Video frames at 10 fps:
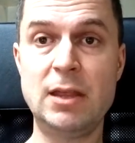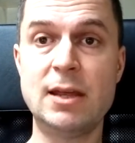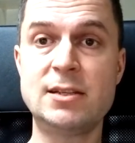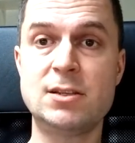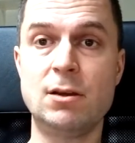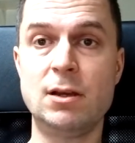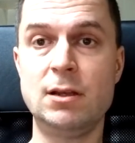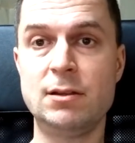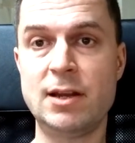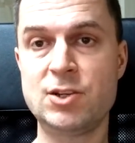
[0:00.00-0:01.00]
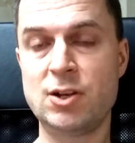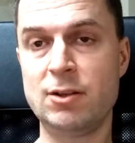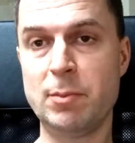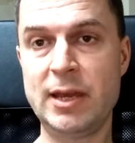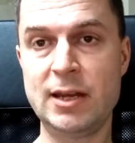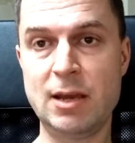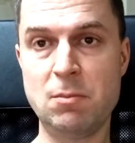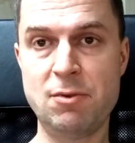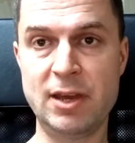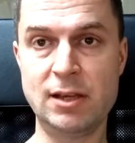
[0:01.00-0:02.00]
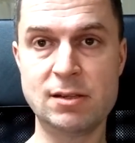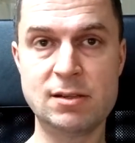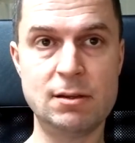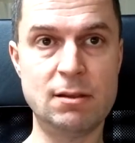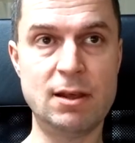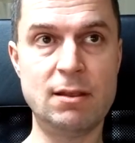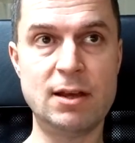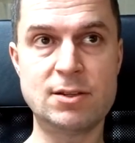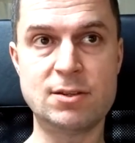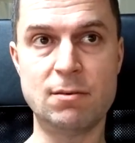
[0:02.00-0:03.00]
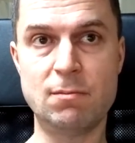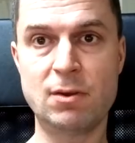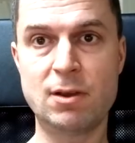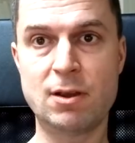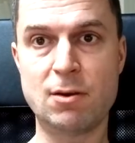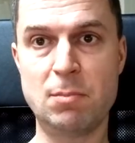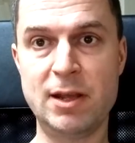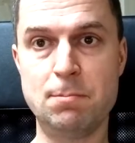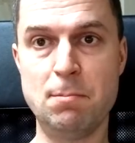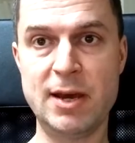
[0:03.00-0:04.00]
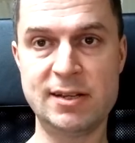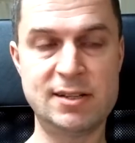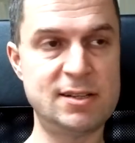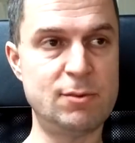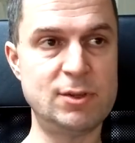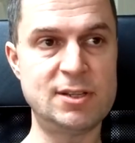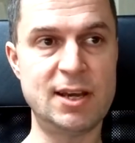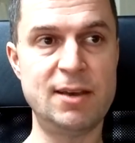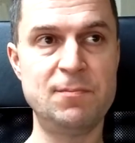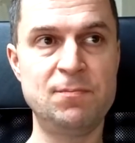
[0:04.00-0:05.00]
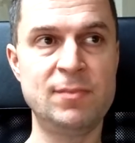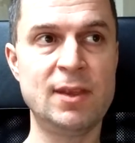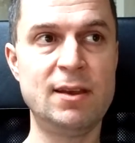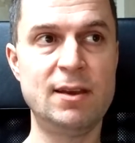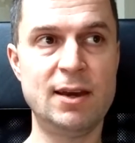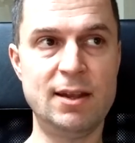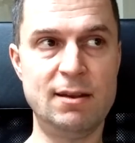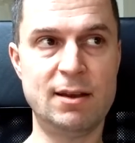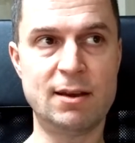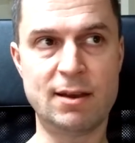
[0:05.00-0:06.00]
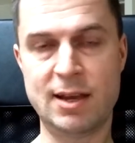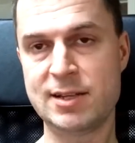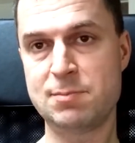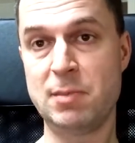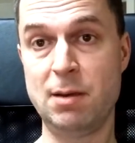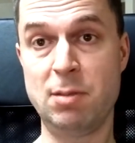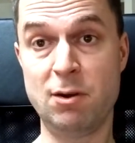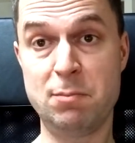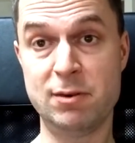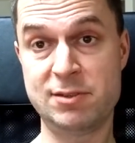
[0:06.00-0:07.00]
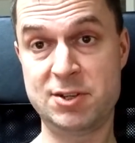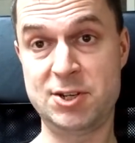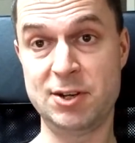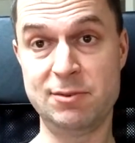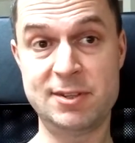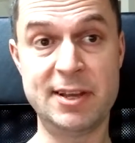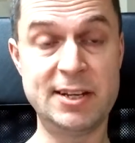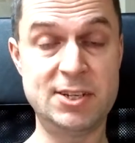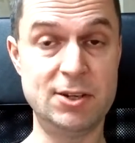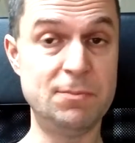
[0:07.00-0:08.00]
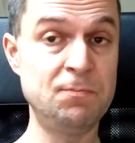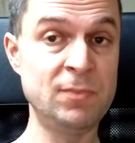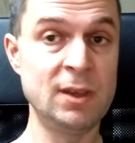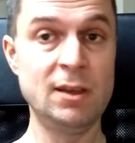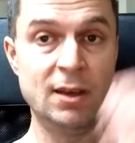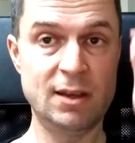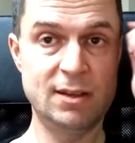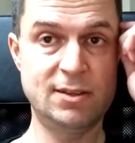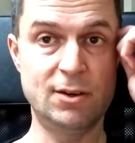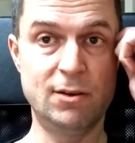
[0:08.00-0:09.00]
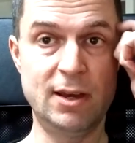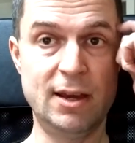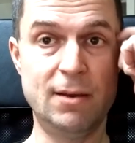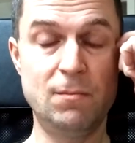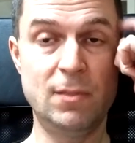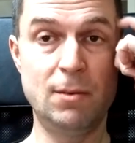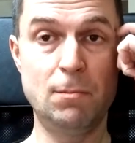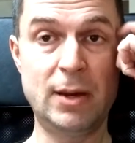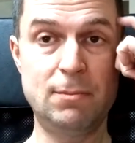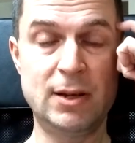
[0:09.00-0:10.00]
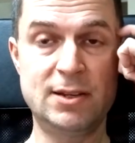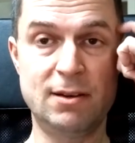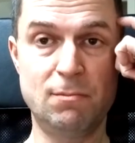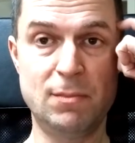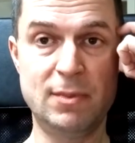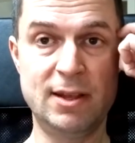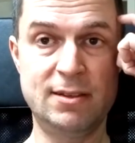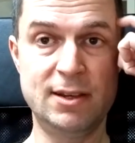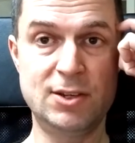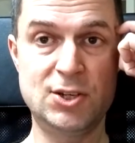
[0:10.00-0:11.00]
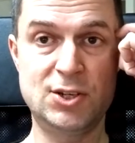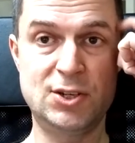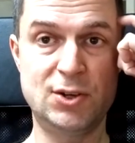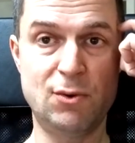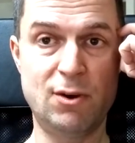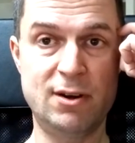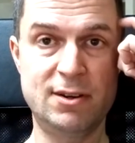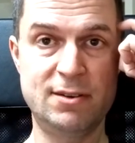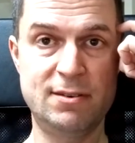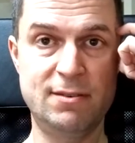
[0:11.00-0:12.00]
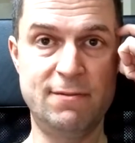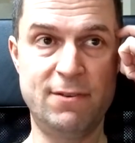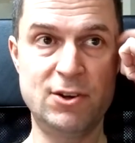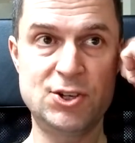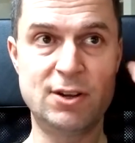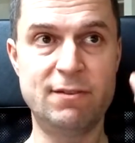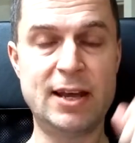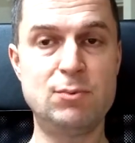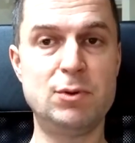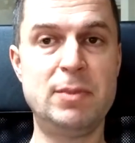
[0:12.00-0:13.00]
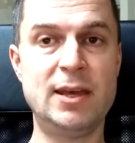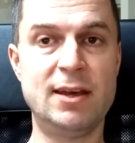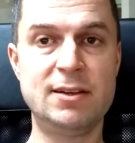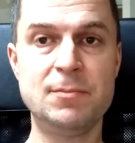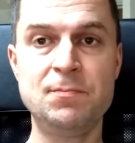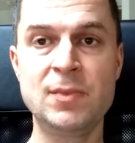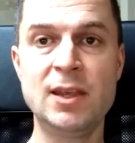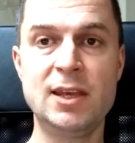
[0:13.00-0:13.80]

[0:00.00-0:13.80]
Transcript: I mean, that's the international domain name things, and that's a complete mess, I would say, and I guess my blog post shows that too. So the short version of that would be that